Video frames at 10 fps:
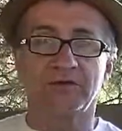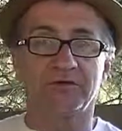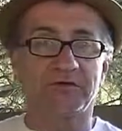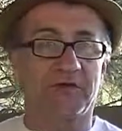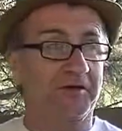I
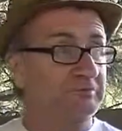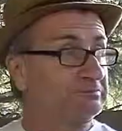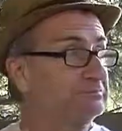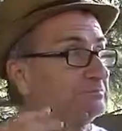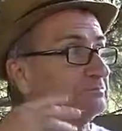was like,
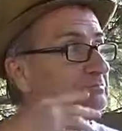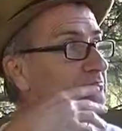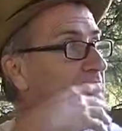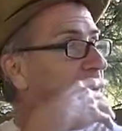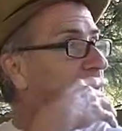
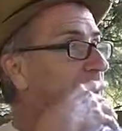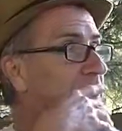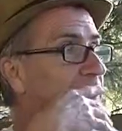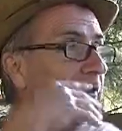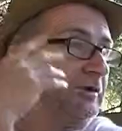
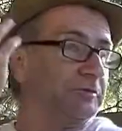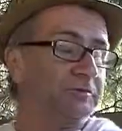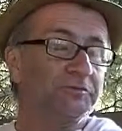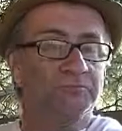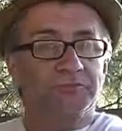well,
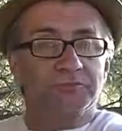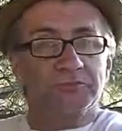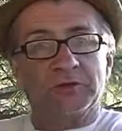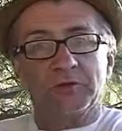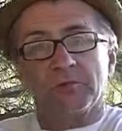
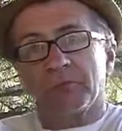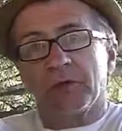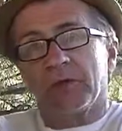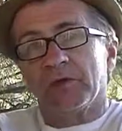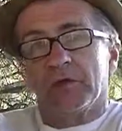you, know,
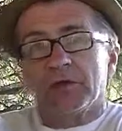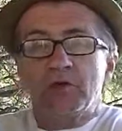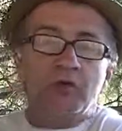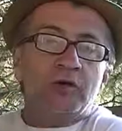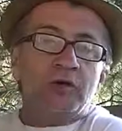
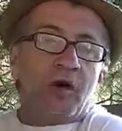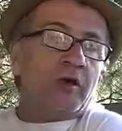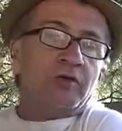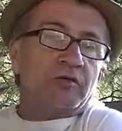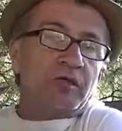you could
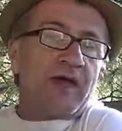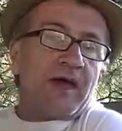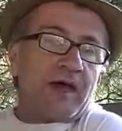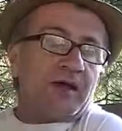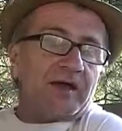argue
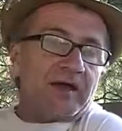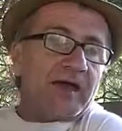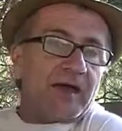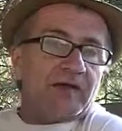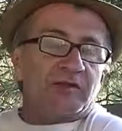that, I
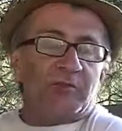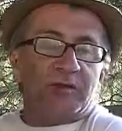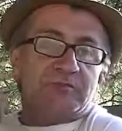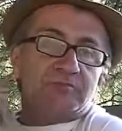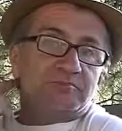guess,
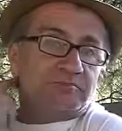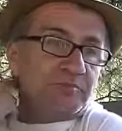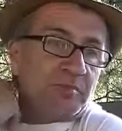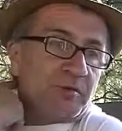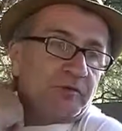but
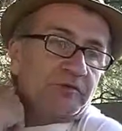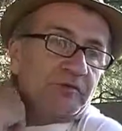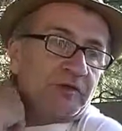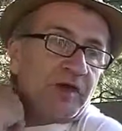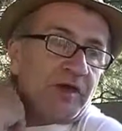me
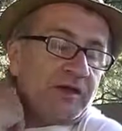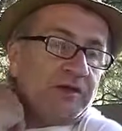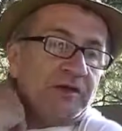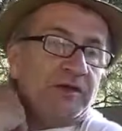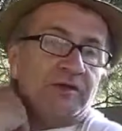personally, yeah, he
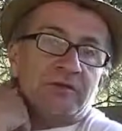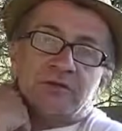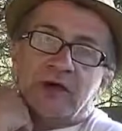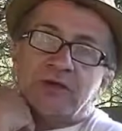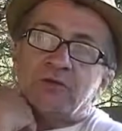did,
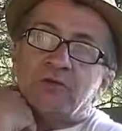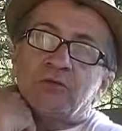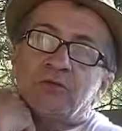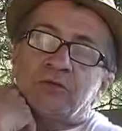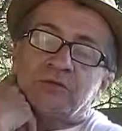and I
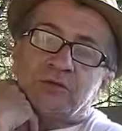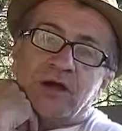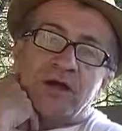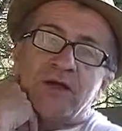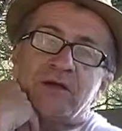do, and
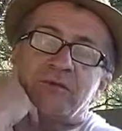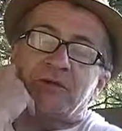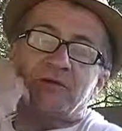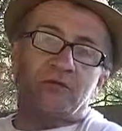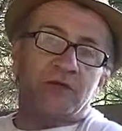I am,
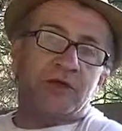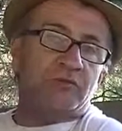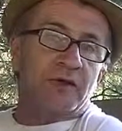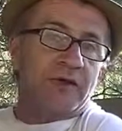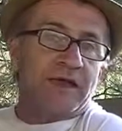and so guess
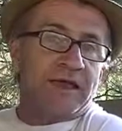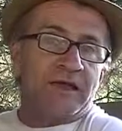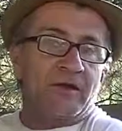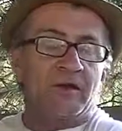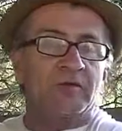what? I
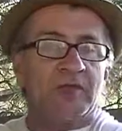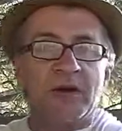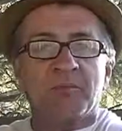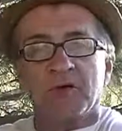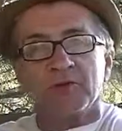can't argue
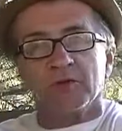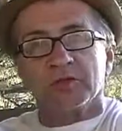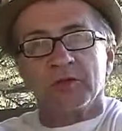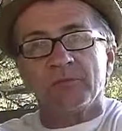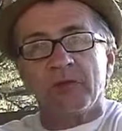that point with
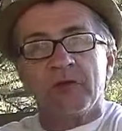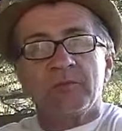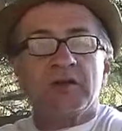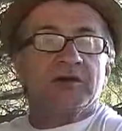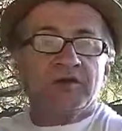you
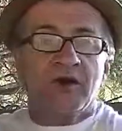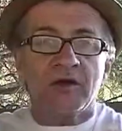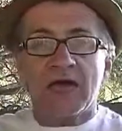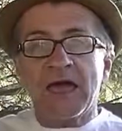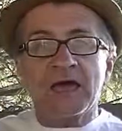because he
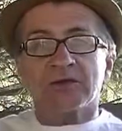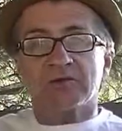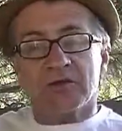already has.